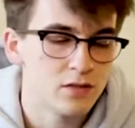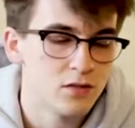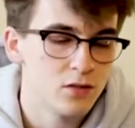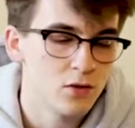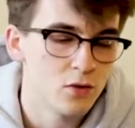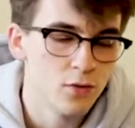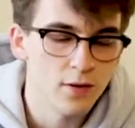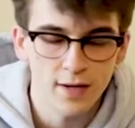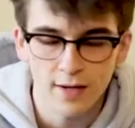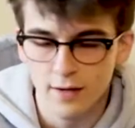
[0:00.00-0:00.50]

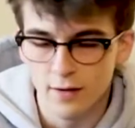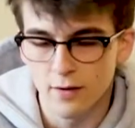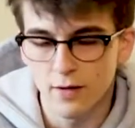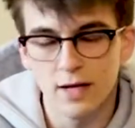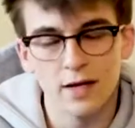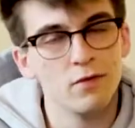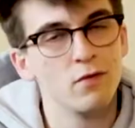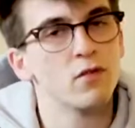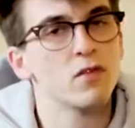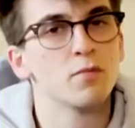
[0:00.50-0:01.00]
2 here
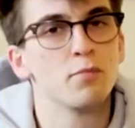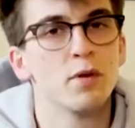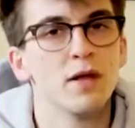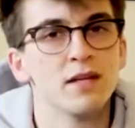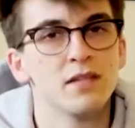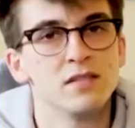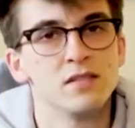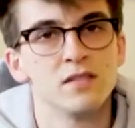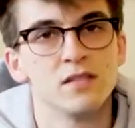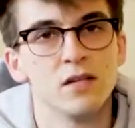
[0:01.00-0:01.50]
and the
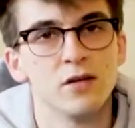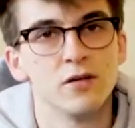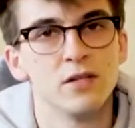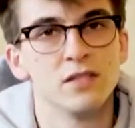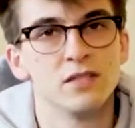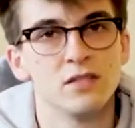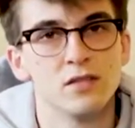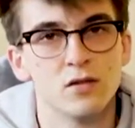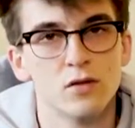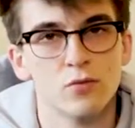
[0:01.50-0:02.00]
Splice
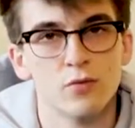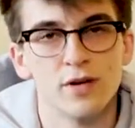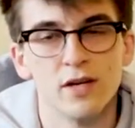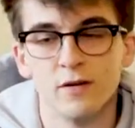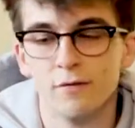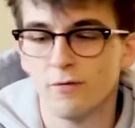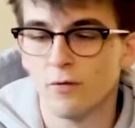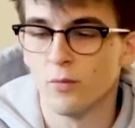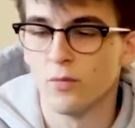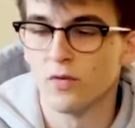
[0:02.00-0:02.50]
Series 3
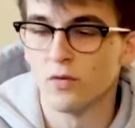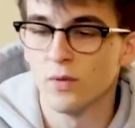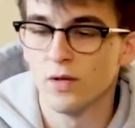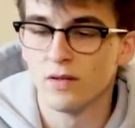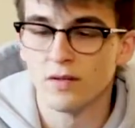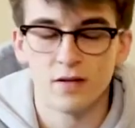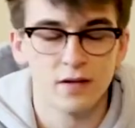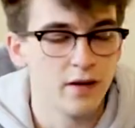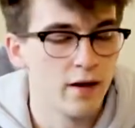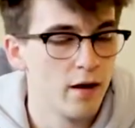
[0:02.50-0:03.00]
from Sweet
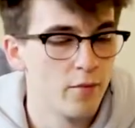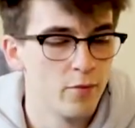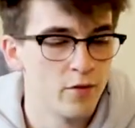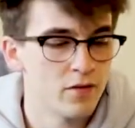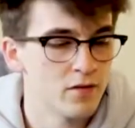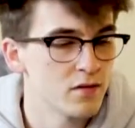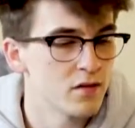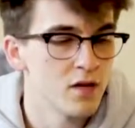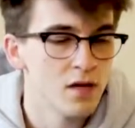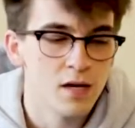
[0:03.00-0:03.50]

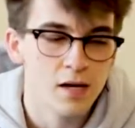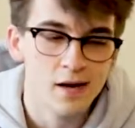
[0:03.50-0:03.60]
Kendamas.